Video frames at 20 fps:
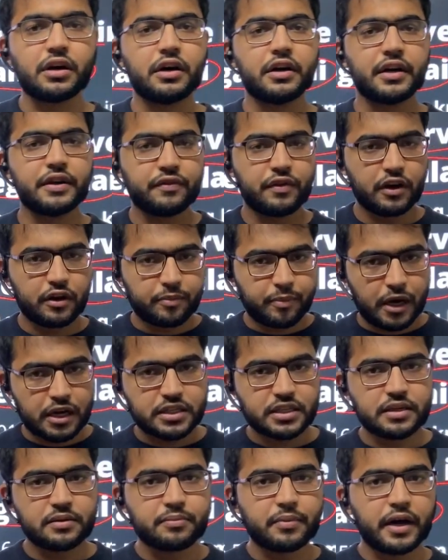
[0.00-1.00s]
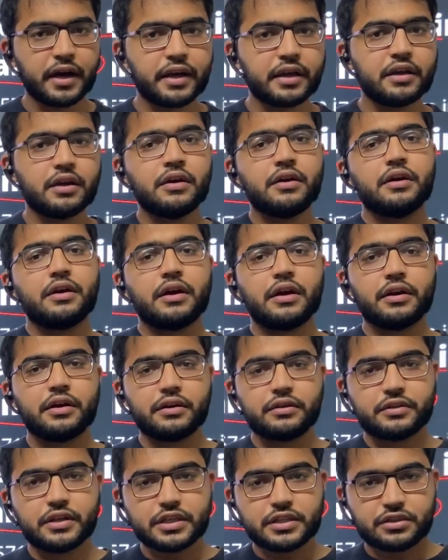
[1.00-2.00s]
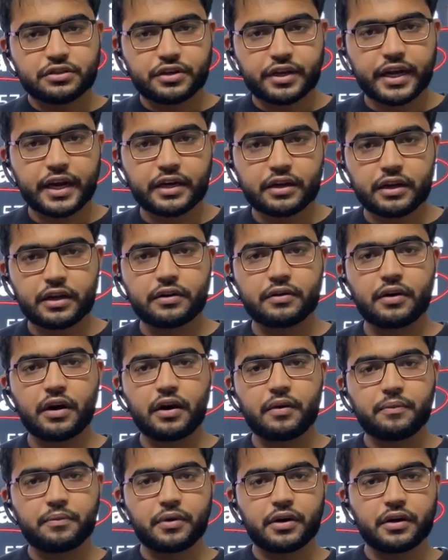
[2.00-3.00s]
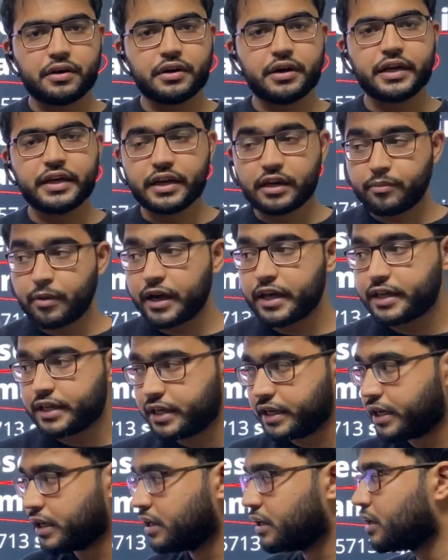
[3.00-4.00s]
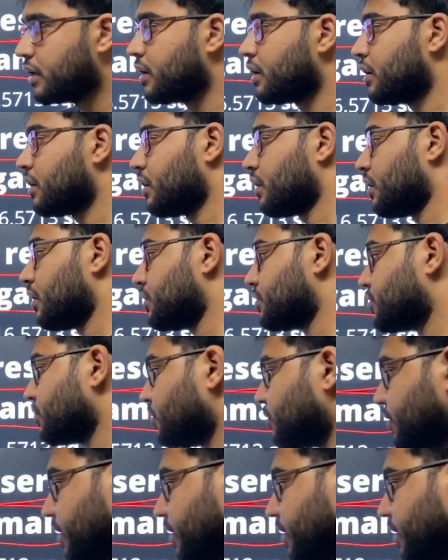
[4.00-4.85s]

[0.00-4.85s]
a river passing by in this state in a nearby hill. So